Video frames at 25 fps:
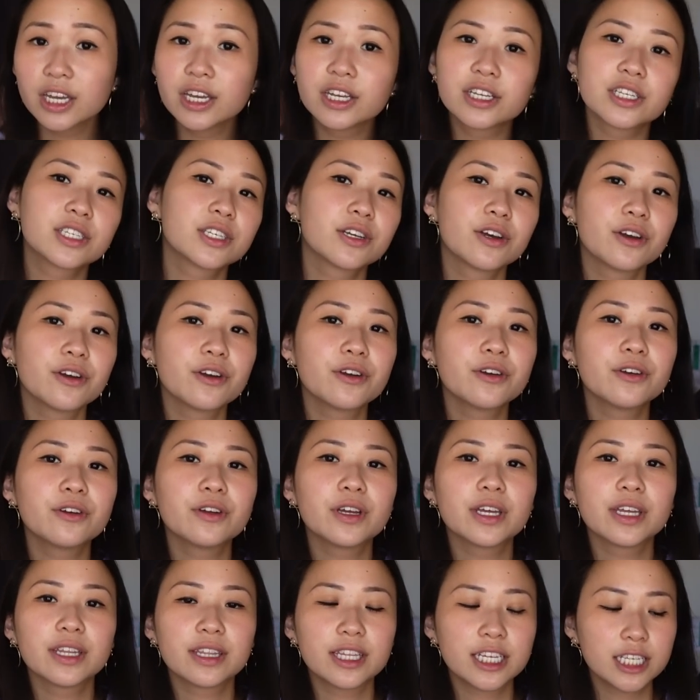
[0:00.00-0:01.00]
So
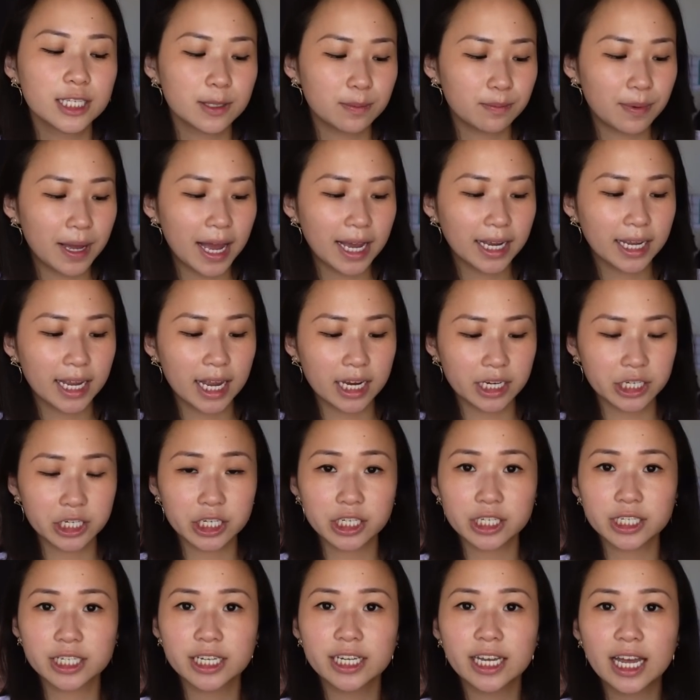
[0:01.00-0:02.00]
this bag
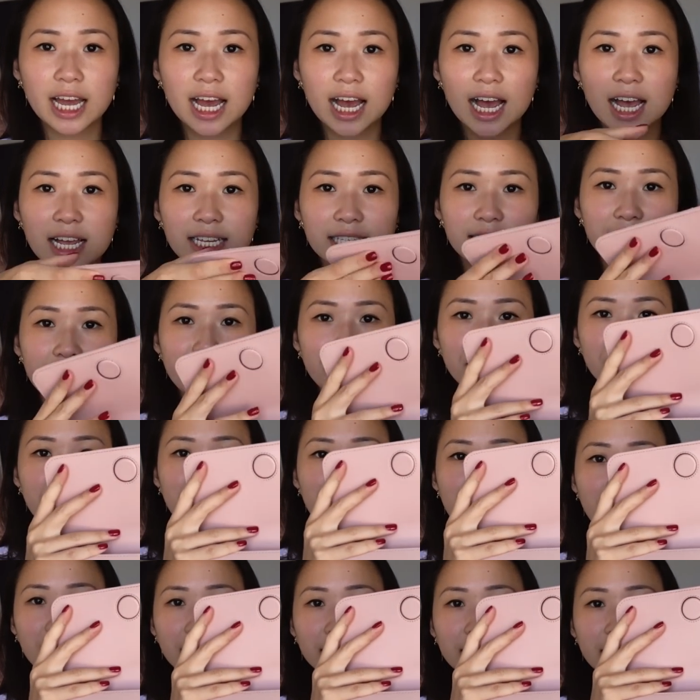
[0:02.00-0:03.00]
actually has a
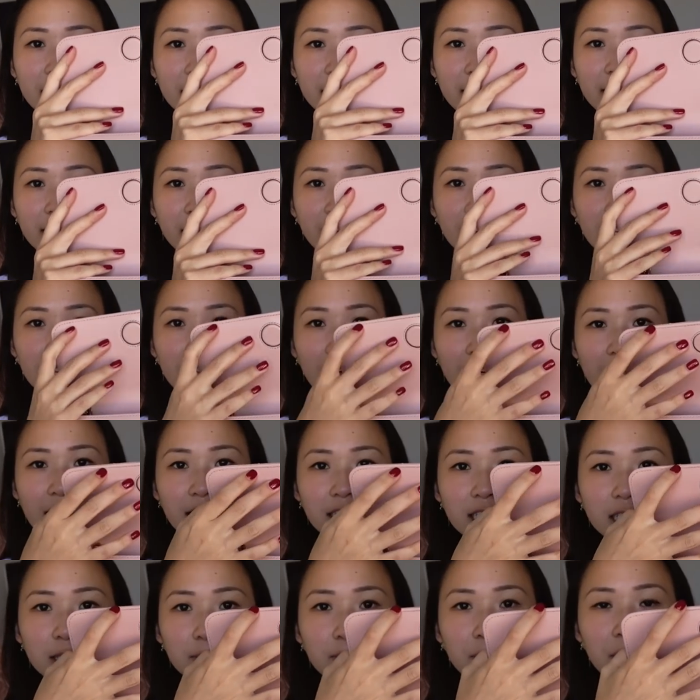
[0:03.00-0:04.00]
magnetic
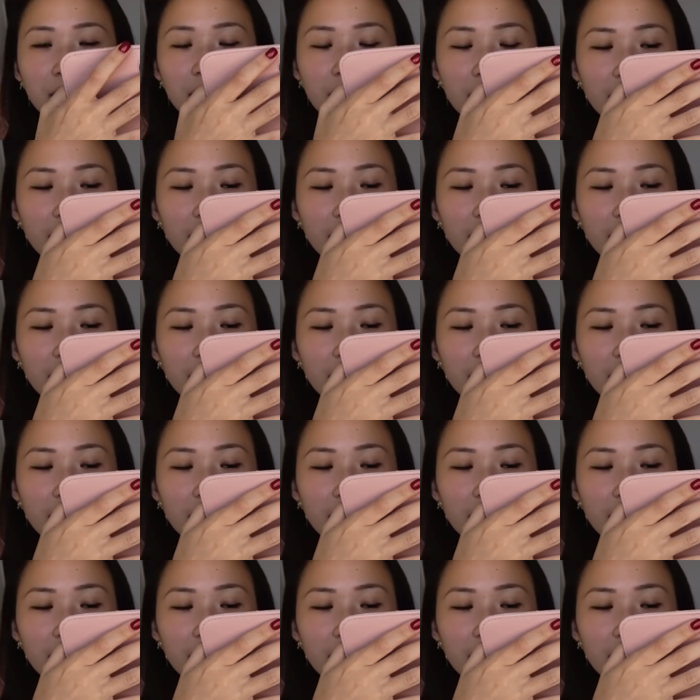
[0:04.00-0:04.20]
clasp.